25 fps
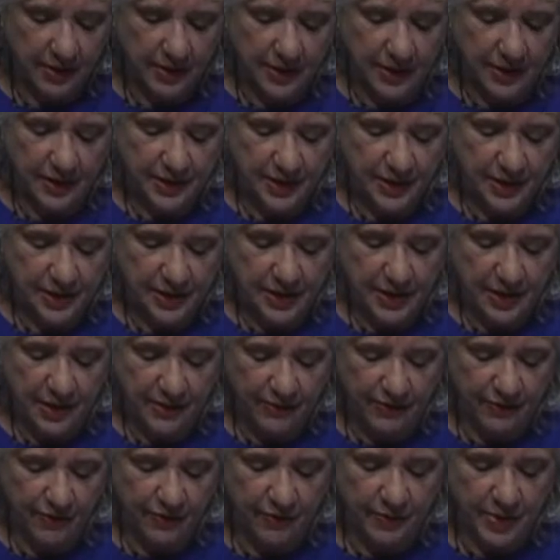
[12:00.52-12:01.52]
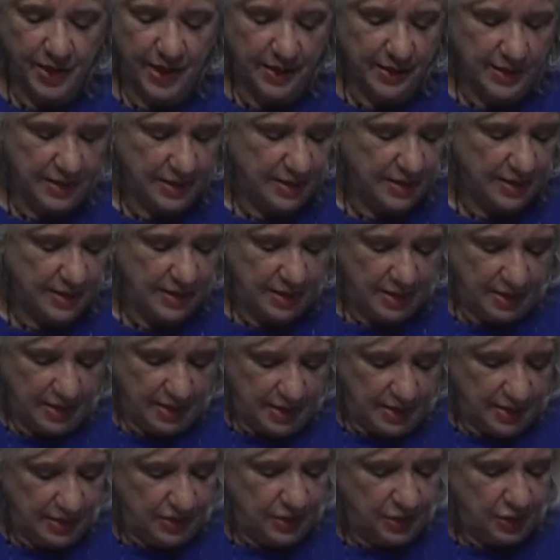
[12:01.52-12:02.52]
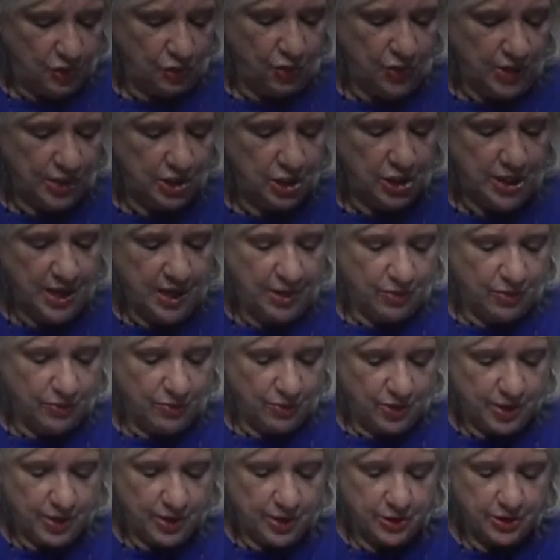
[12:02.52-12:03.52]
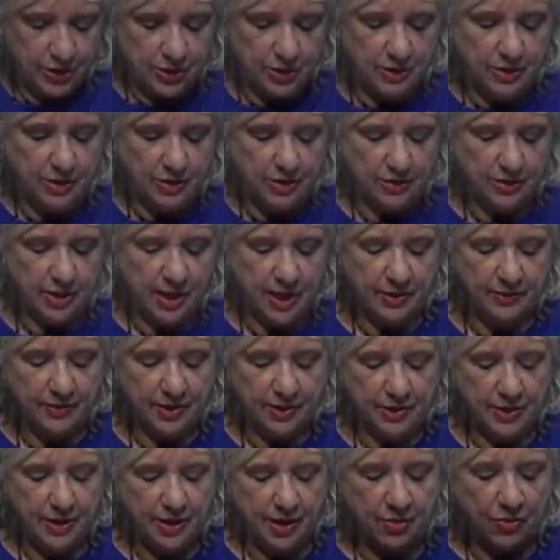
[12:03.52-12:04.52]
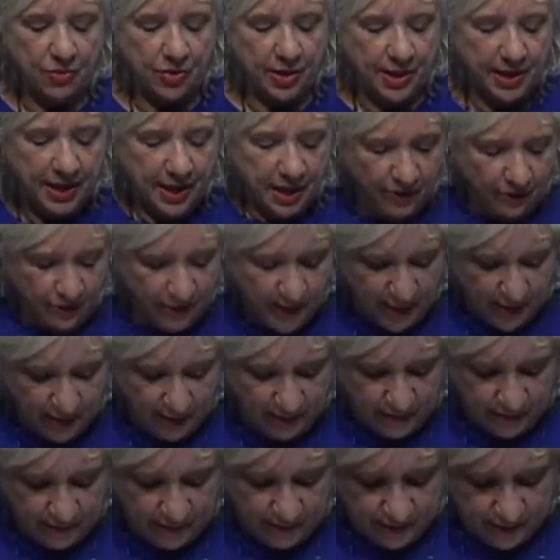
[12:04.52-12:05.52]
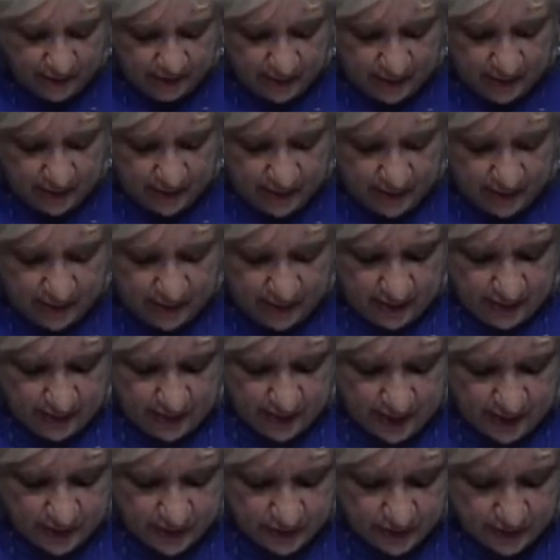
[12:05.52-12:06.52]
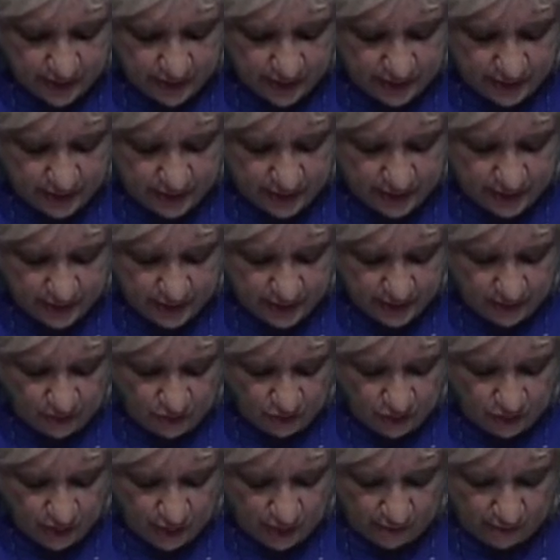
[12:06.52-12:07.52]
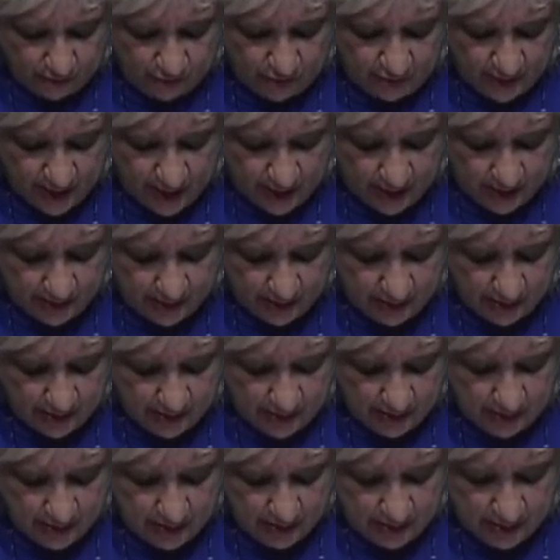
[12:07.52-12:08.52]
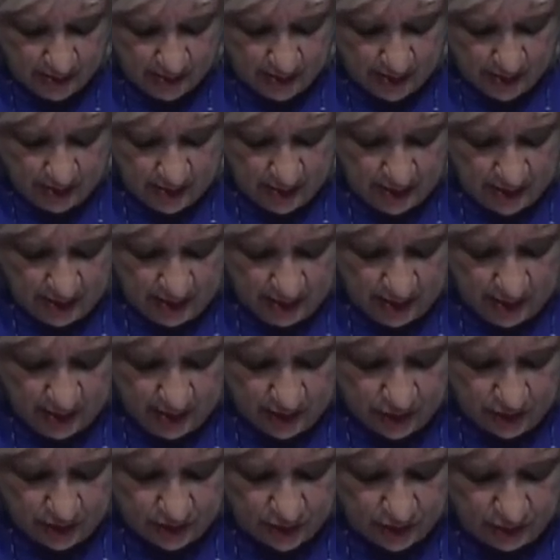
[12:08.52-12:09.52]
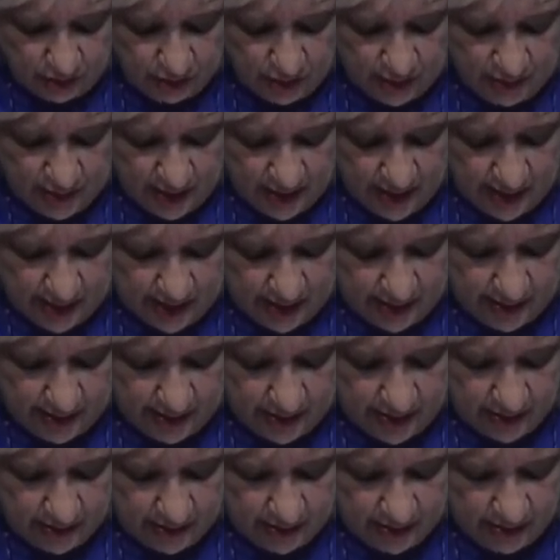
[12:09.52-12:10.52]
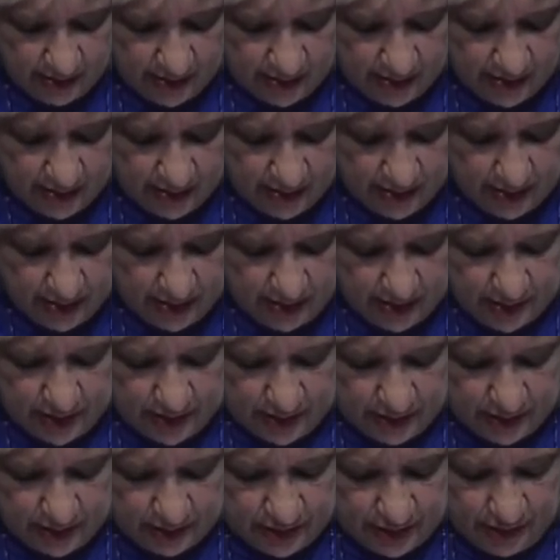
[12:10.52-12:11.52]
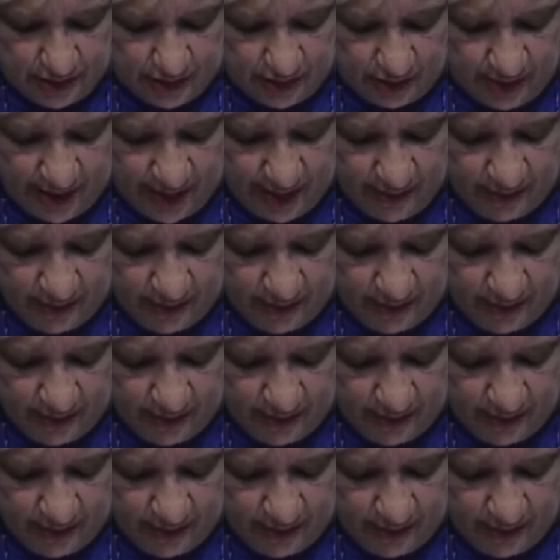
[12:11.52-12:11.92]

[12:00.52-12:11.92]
stiff but squished out brush. Okay, let's say I want to get rid of this. This doesn't work for me. I'm going to just scrub it out of there. So a lot of